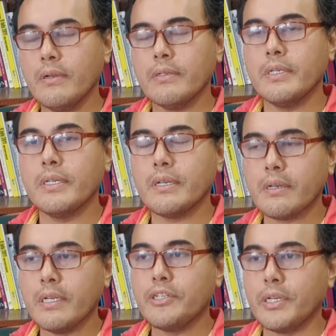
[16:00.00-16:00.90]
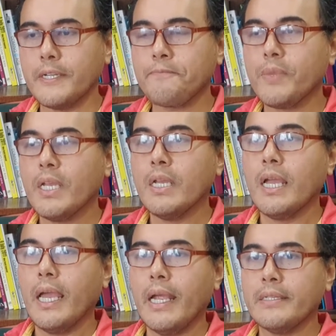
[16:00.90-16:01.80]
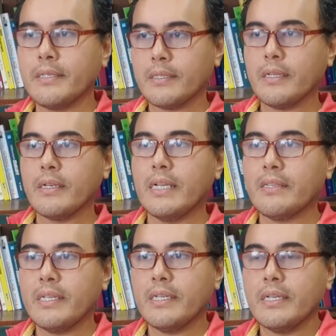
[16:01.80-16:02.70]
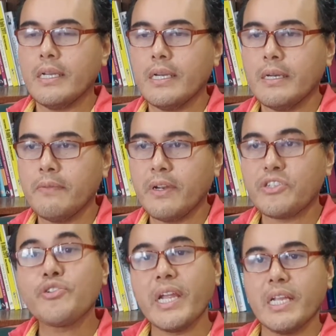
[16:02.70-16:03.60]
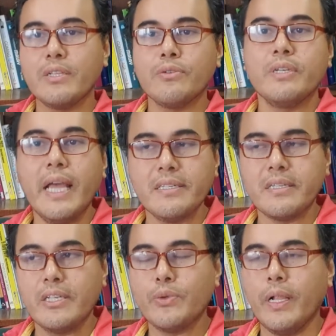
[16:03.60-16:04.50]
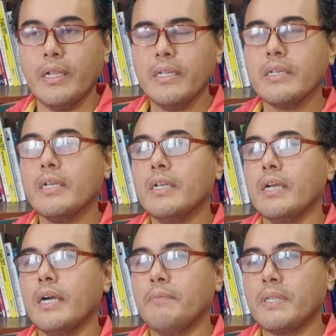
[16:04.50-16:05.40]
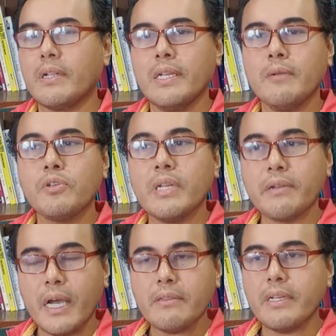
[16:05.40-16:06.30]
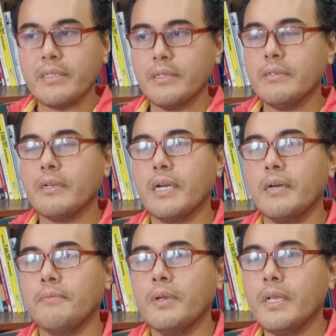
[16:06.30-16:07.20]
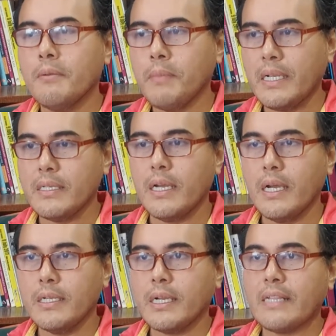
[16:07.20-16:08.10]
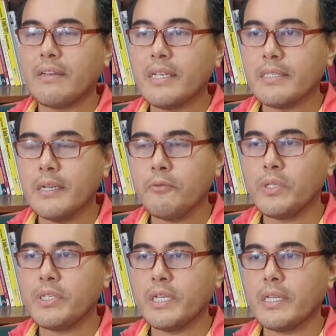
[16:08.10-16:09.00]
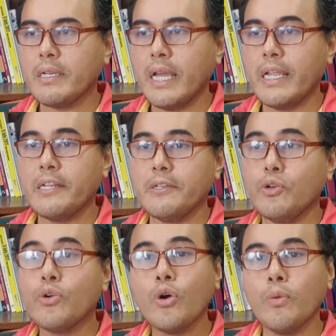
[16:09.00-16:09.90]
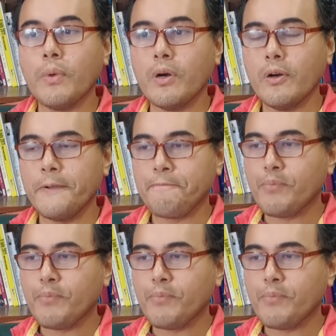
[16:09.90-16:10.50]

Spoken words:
the religion. And certain country very strict into that as well, particularly the Muslim countries. But other countries, which I think like in Europe or